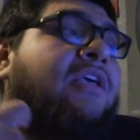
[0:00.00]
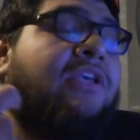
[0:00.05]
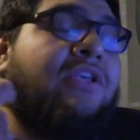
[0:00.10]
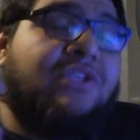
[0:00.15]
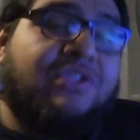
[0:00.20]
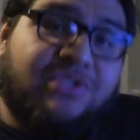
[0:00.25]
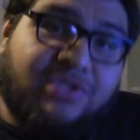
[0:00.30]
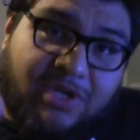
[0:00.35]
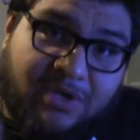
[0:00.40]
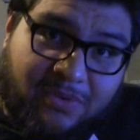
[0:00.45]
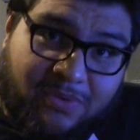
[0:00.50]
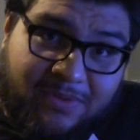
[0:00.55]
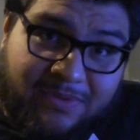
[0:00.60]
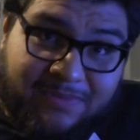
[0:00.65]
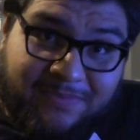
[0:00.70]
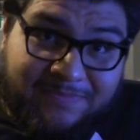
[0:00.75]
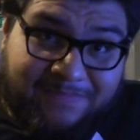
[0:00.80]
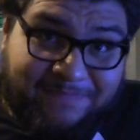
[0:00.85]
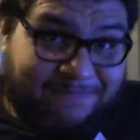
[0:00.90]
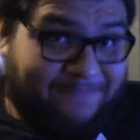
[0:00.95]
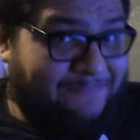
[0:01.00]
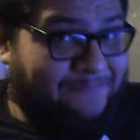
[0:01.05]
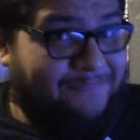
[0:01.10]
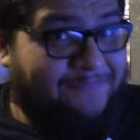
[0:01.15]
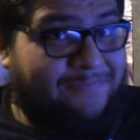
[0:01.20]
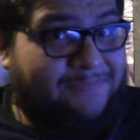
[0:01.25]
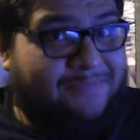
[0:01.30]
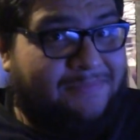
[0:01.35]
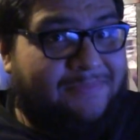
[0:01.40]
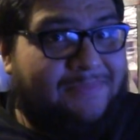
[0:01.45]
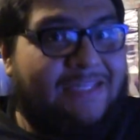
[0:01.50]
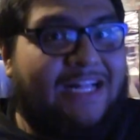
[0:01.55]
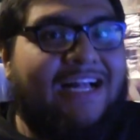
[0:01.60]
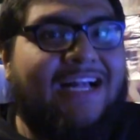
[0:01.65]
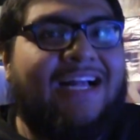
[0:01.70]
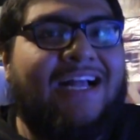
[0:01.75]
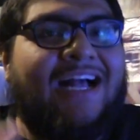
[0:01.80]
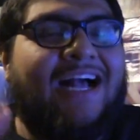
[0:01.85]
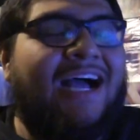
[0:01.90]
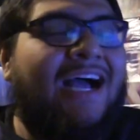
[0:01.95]
So
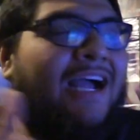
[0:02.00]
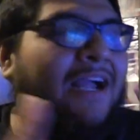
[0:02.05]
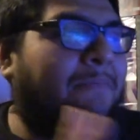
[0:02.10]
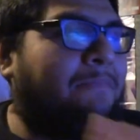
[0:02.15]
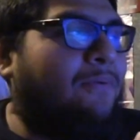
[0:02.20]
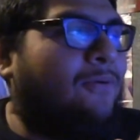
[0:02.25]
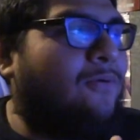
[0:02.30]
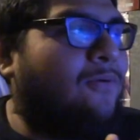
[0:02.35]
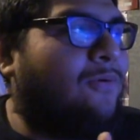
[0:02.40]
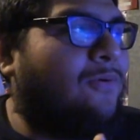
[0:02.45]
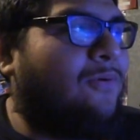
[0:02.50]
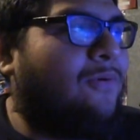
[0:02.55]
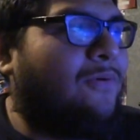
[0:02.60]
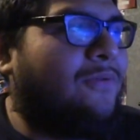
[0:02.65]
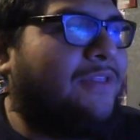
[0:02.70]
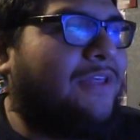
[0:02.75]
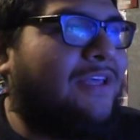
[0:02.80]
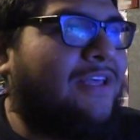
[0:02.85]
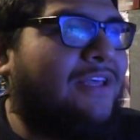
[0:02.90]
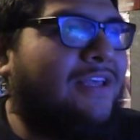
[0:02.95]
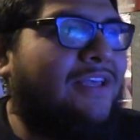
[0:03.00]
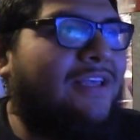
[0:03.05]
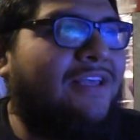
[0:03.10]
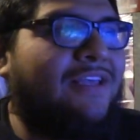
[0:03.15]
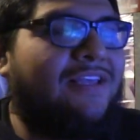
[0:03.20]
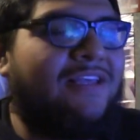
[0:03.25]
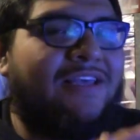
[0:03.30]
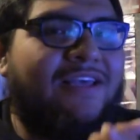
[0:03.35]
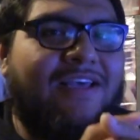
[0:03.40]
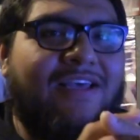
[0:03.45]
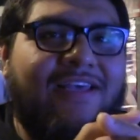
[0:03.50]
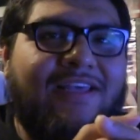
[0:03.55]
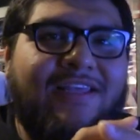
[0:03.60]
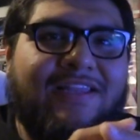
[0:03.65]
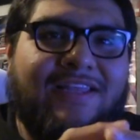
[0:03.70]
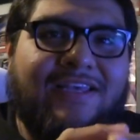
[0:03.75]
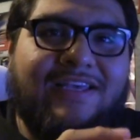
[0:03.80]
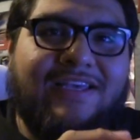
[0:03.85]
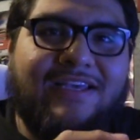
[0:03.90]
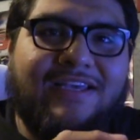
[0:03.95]
I pulled
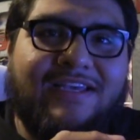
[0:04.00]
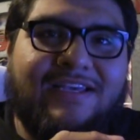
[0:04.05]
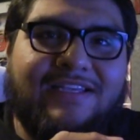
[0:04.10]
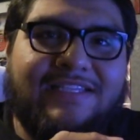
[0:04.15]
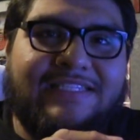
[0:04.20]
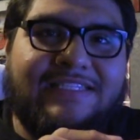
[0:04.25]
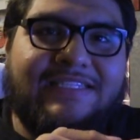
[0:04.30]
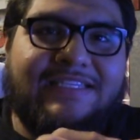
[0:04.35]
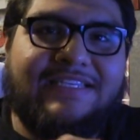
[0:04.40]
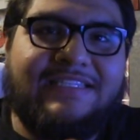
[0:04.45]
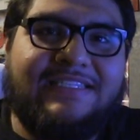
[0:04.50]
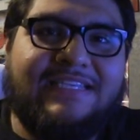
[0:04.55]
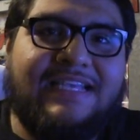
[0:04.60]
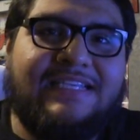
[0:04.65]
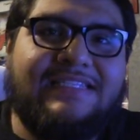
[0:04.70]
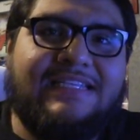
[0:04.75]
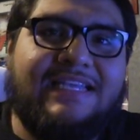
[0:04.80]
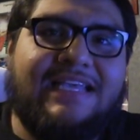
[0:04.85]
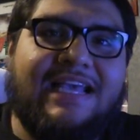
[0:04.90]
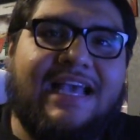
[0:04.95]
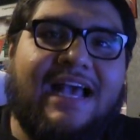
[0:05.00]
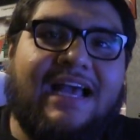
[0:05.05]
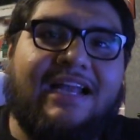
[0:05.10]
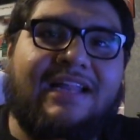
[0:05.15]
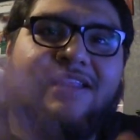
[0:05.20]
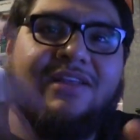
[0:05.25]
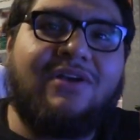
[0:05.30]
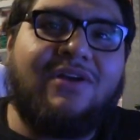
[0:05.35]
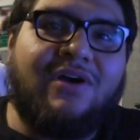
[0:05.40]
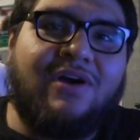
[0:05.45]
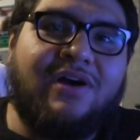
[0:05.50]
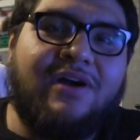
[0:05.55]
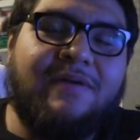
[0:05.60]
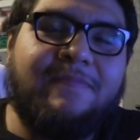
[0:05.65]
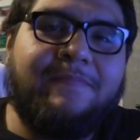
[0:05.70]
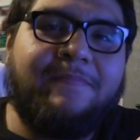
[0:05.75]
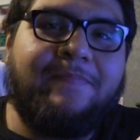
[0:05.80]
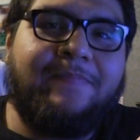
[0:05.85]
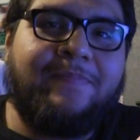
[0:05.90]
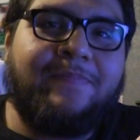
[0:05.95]
the C60 out of the car,
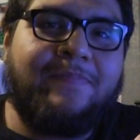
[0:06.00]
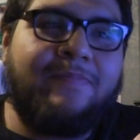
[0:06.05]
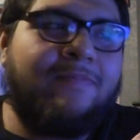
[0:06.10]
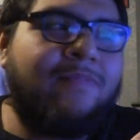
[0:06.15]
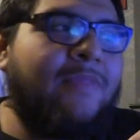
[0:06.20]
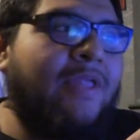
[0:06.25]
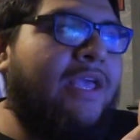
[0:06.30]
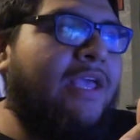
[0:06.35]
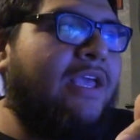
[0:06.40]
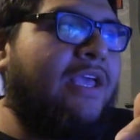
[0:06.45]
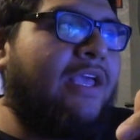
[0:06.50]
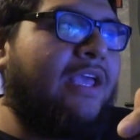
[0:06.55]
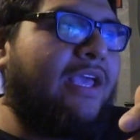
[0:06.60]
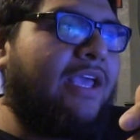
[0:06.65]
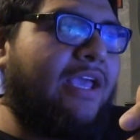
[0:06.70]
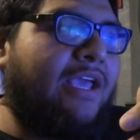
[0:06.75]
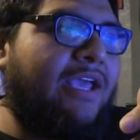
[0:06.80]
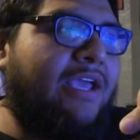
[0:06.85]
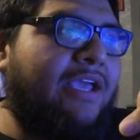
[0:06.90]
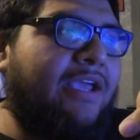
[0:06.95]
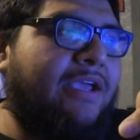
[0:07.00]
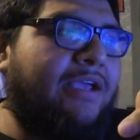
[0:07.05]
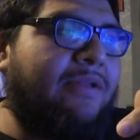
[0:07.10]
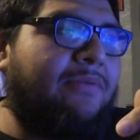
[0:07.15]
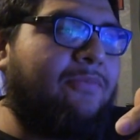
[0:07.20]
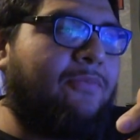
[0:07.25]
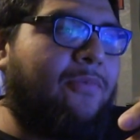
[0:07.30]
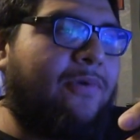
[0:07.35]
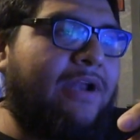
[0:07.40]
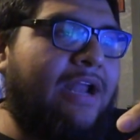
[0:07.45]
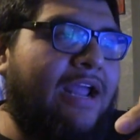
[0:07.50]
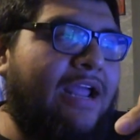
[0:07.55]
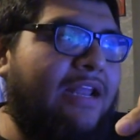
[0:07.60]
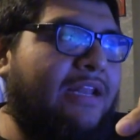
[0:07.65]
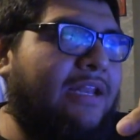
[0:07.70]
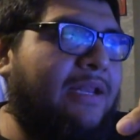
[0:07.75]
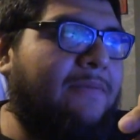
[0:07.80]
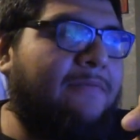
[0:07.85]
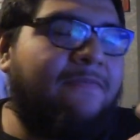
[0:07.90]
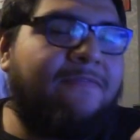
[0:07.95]
and what I
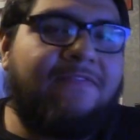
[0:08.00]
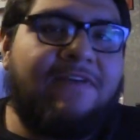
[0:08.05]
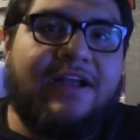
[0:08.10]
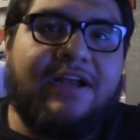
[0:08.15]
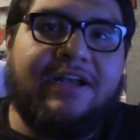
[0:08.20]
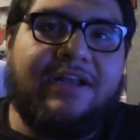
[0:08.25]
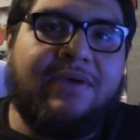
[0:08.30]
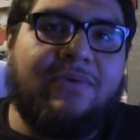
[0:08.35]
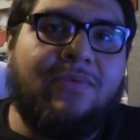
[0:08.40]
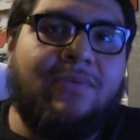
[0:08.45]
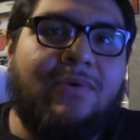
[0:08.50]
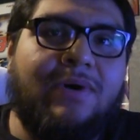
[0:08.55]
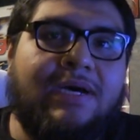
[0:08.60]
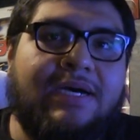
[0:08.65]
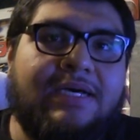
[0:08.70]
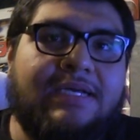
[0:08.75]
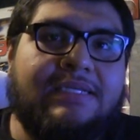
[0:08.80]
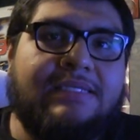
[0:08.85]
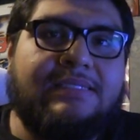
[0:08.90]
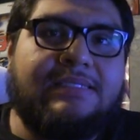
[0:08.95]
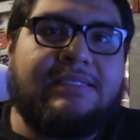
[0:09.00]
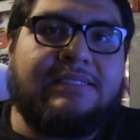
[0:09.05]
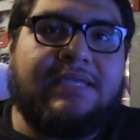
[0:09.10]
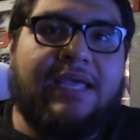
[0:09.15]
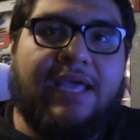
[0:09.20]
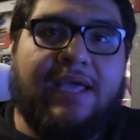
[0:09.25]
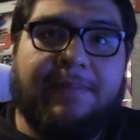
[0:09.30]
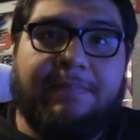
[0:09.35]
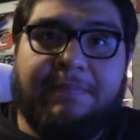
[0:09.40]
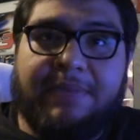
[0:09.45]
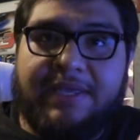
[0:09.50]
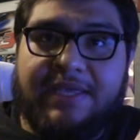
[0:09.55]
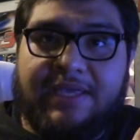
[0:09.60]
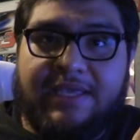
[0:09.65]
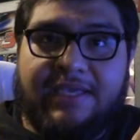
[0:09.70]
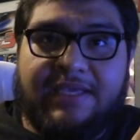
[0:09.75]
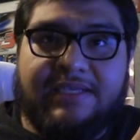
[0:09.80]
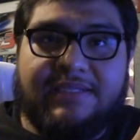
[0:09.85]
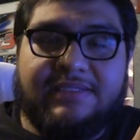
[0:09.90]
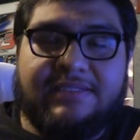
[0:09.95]
ended up finding was a
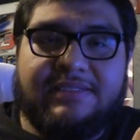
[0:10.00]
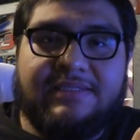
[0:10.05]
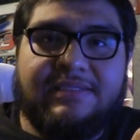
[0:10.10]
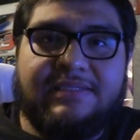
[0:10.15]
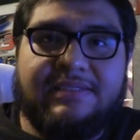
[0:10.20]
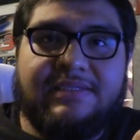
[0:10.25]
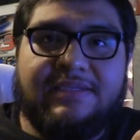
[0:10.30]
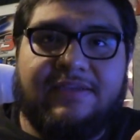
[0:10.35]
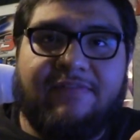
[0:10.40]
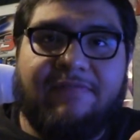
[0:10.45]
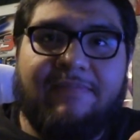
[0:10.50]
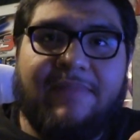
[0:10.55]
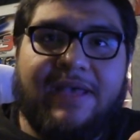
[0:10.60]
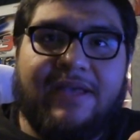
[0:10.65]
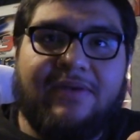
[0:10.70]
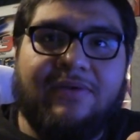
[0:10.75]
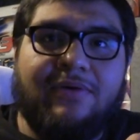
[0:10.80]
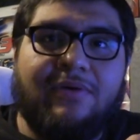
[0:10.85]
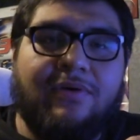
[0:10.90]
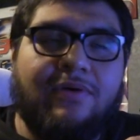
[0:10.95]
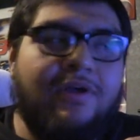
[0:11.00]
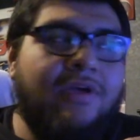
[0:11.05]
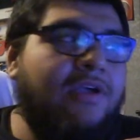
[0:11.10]
piece of metal